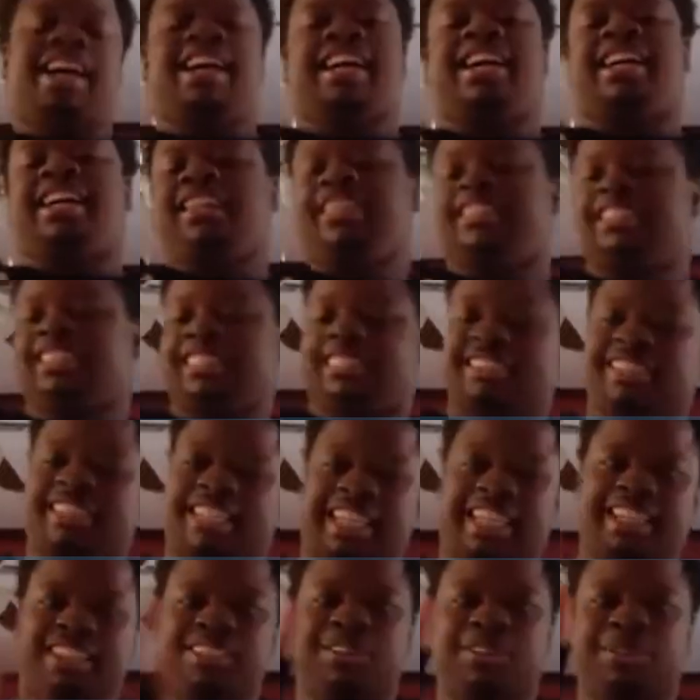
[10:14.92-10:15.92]
Alright, just
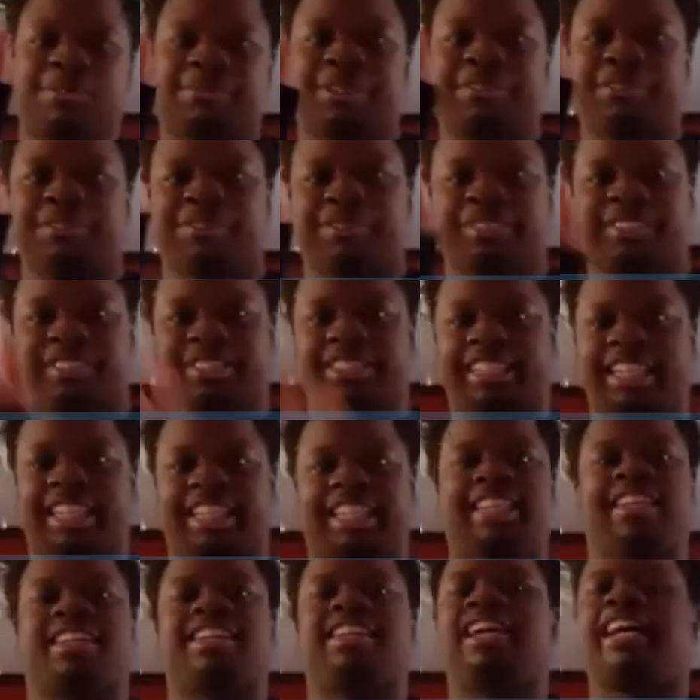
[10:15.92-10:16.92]
take a little breather for a
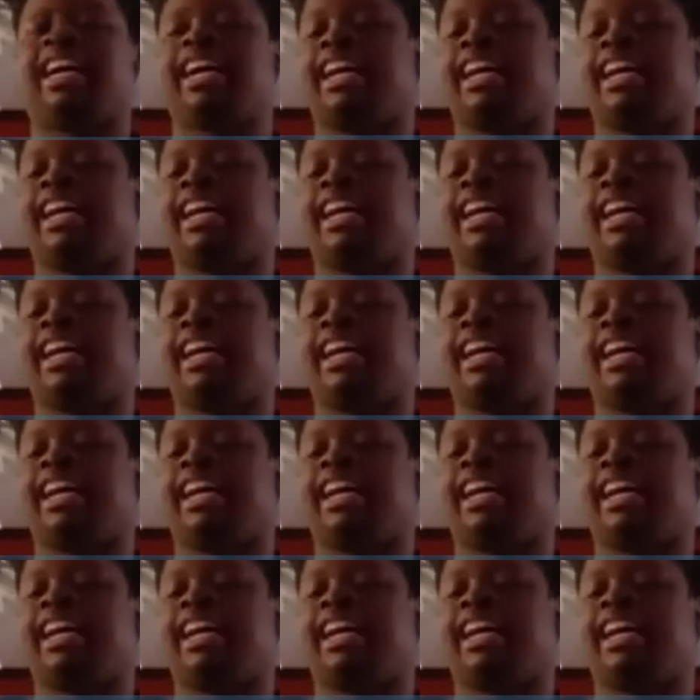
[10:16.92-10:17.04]
second.